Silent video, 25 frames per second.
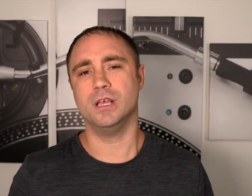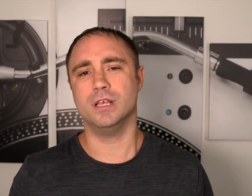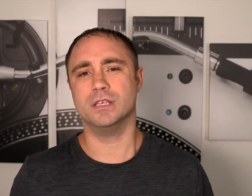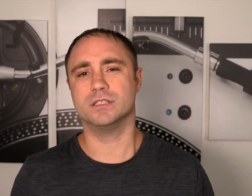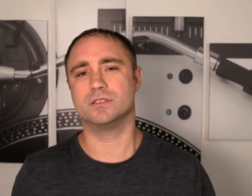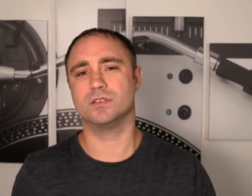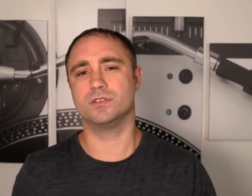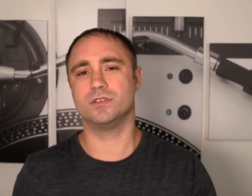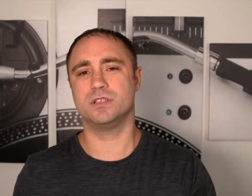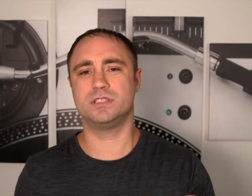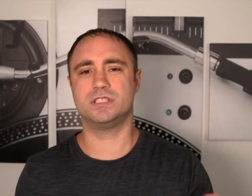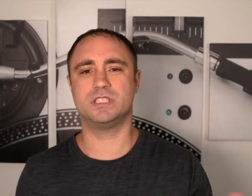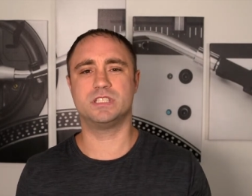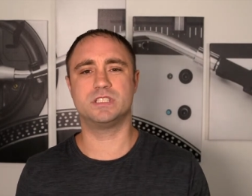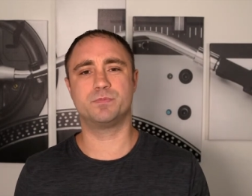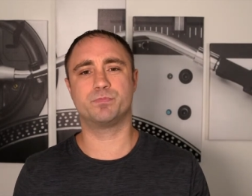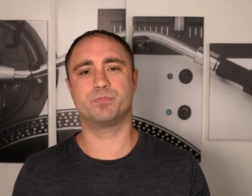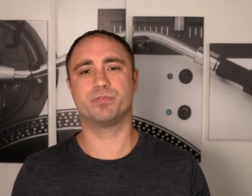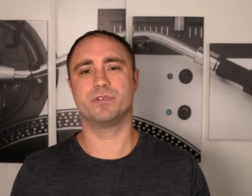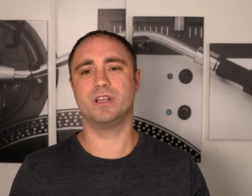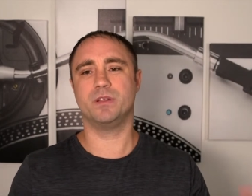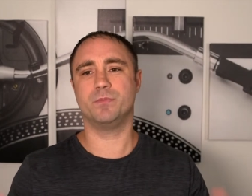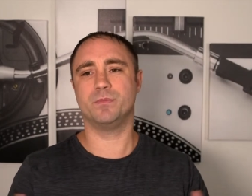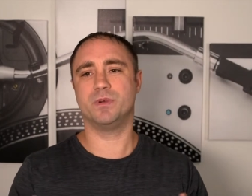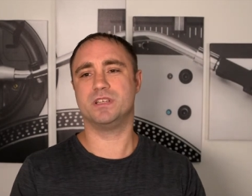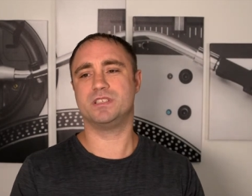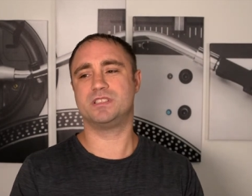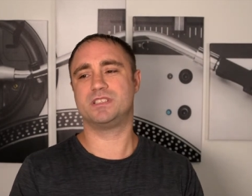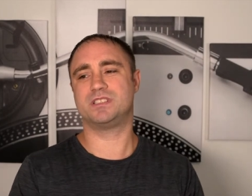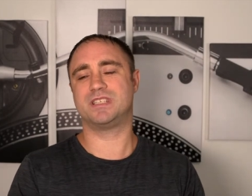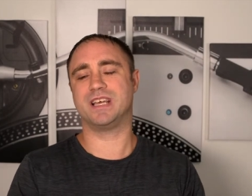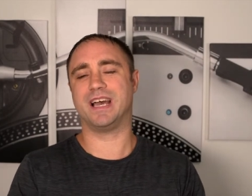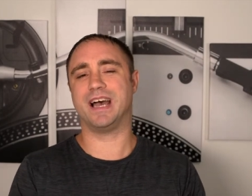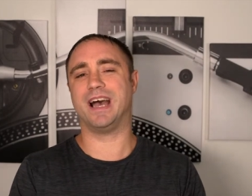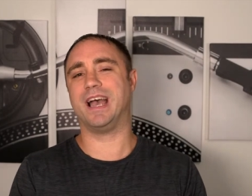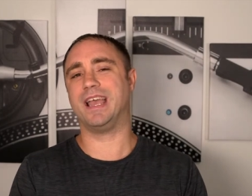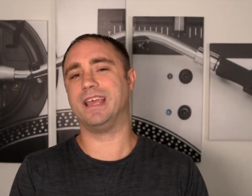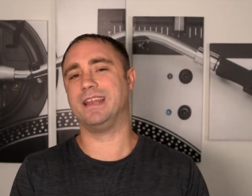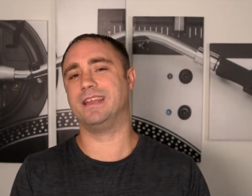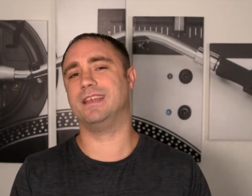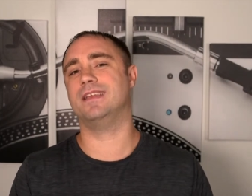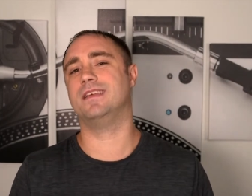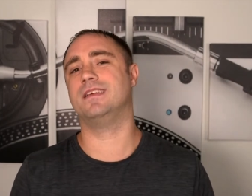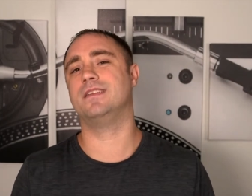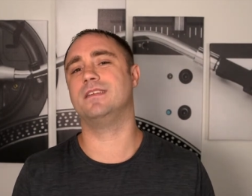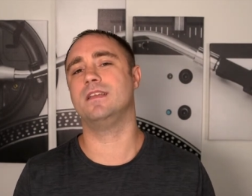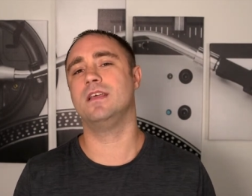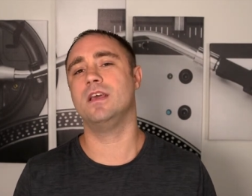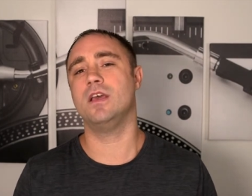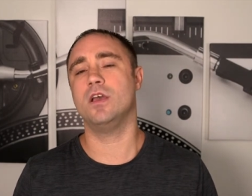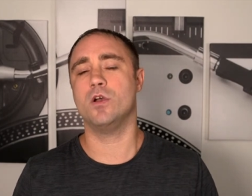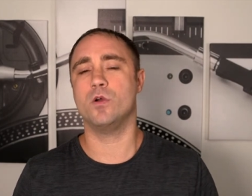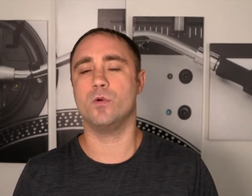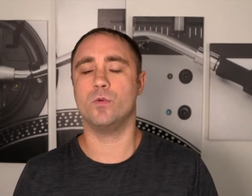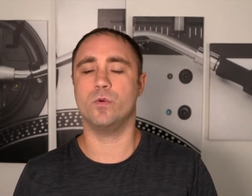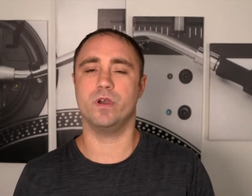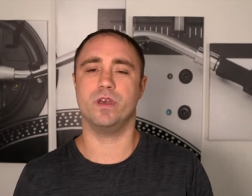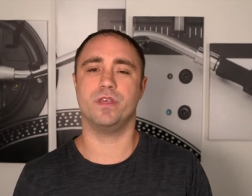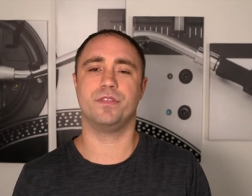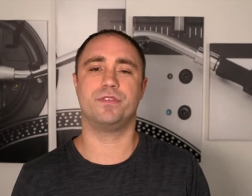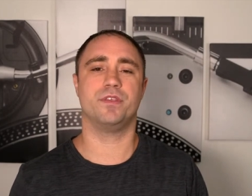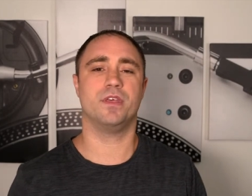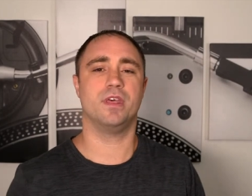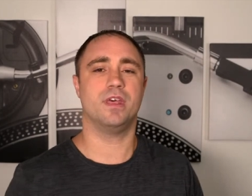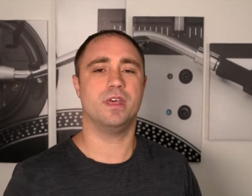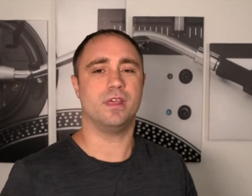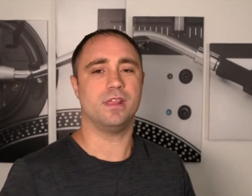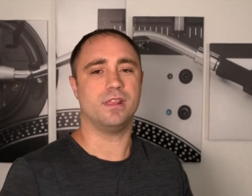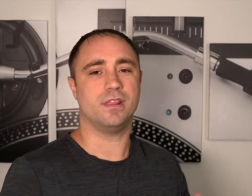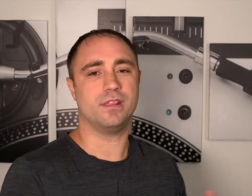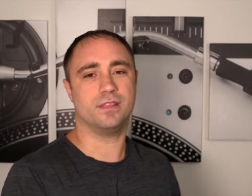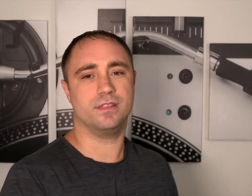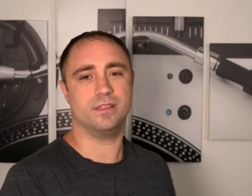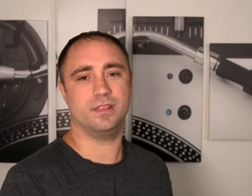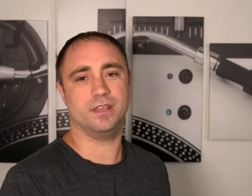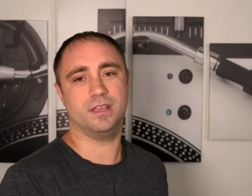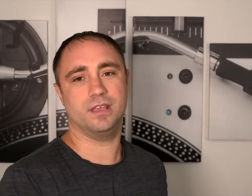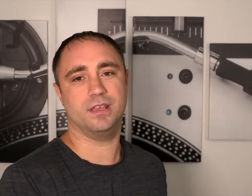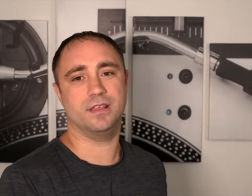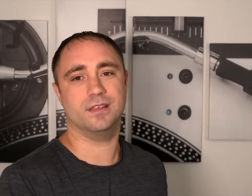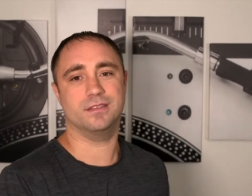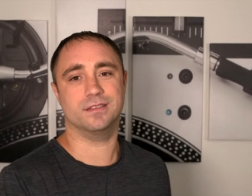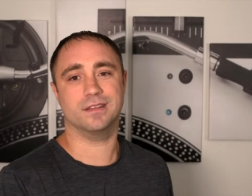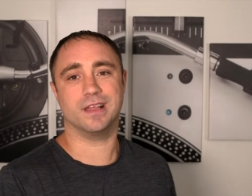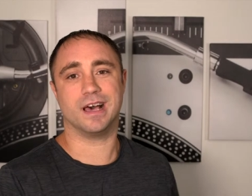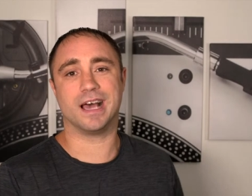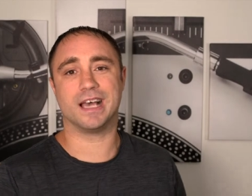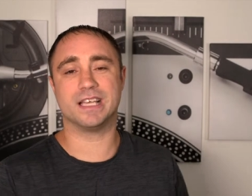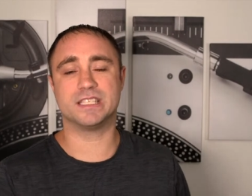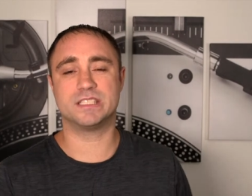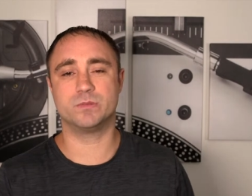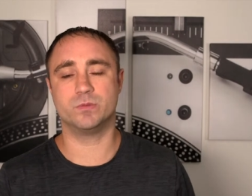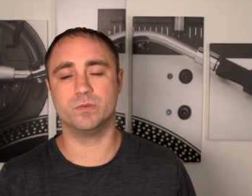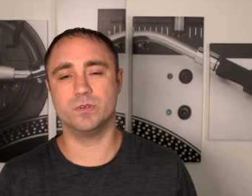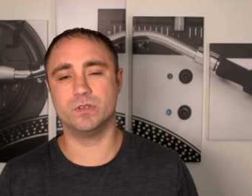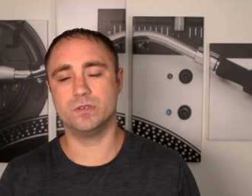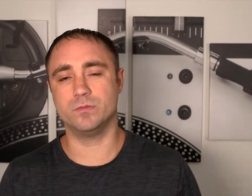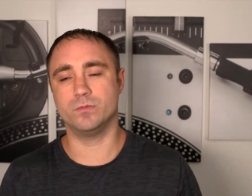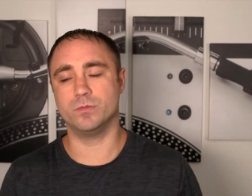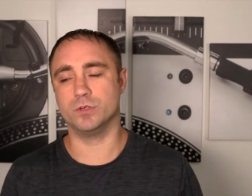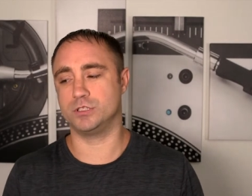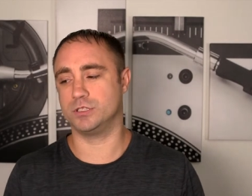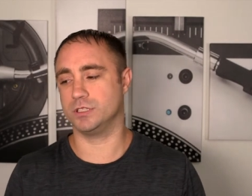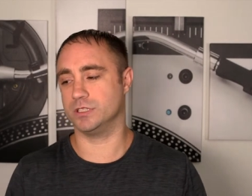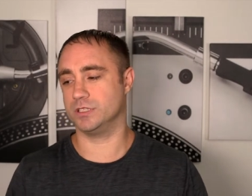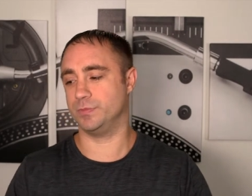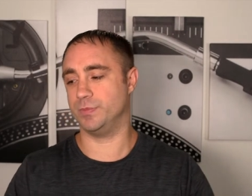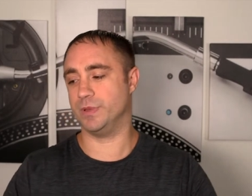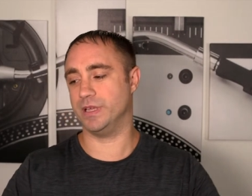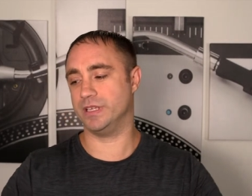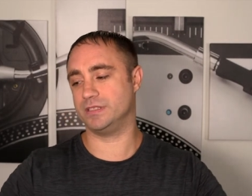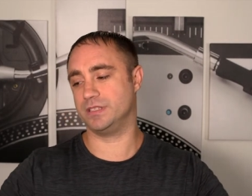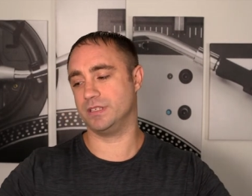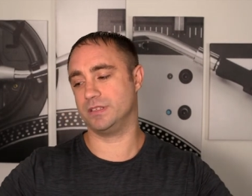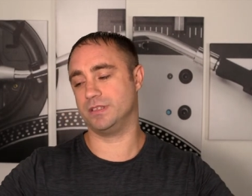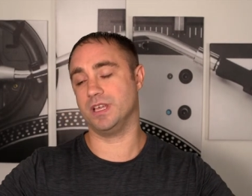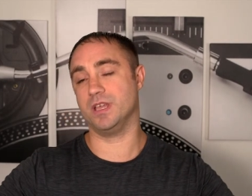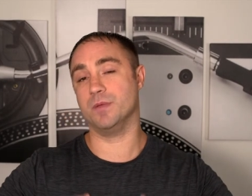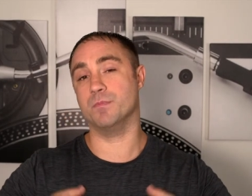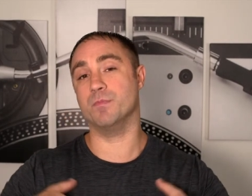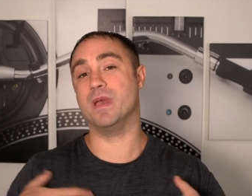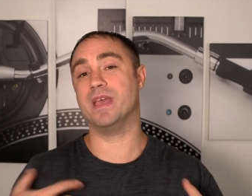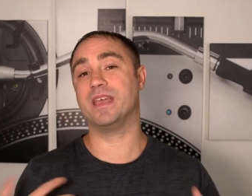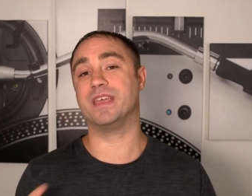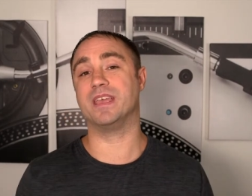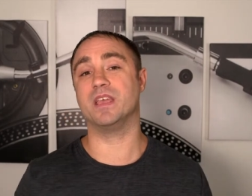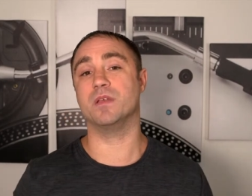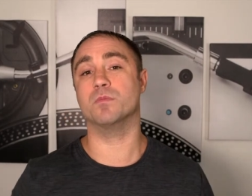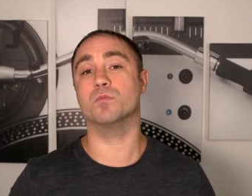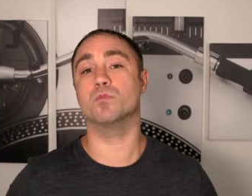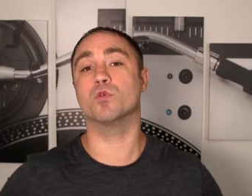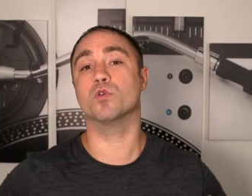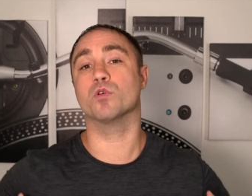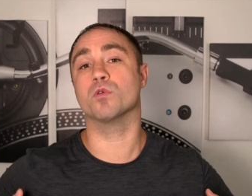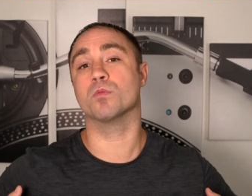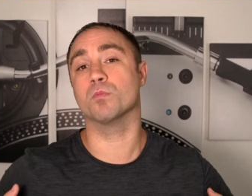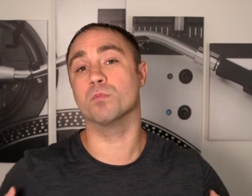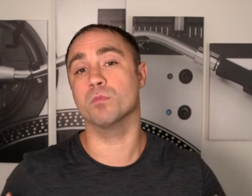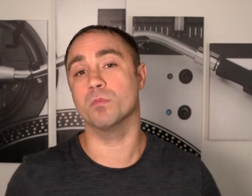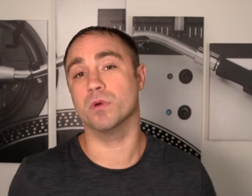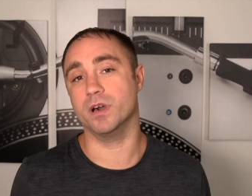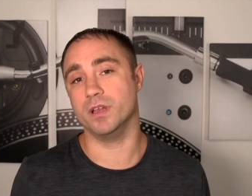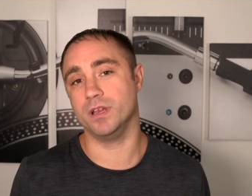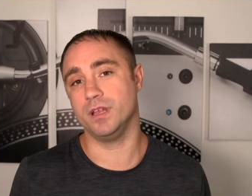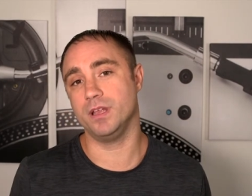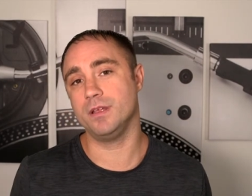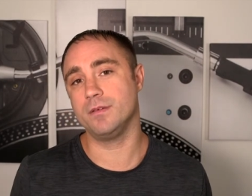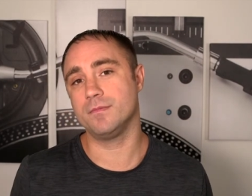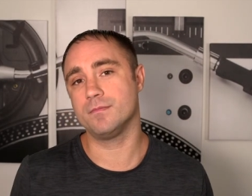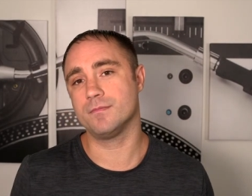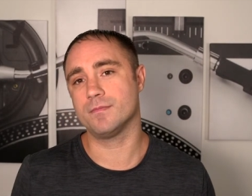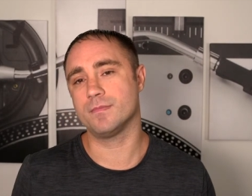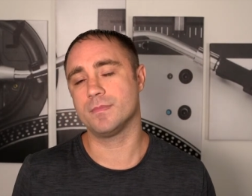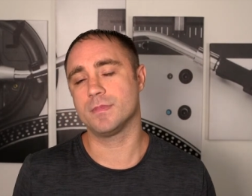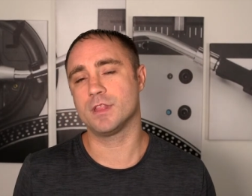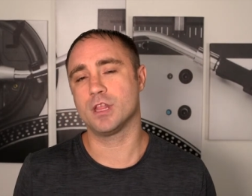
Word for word: So this is pretty much tied in with the last one, which is basically making more money